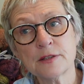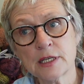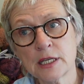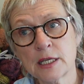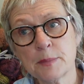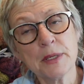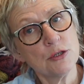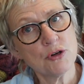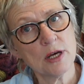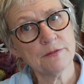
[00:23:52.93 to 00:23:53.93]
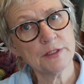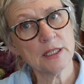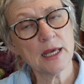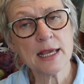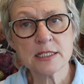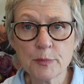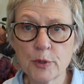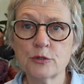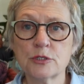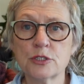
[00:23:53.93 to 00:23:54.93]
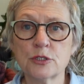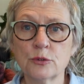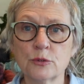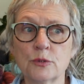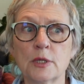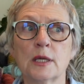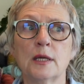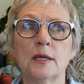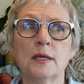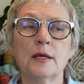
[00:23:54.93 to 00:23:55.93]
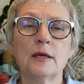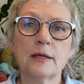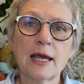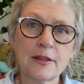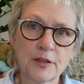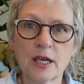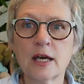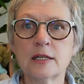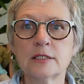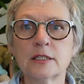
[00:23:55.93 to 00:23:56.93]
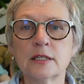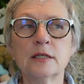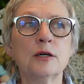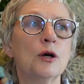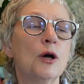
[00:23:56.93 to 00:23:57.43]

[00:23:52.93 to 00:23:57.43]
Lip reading: the pin drafter as opposed to at the carder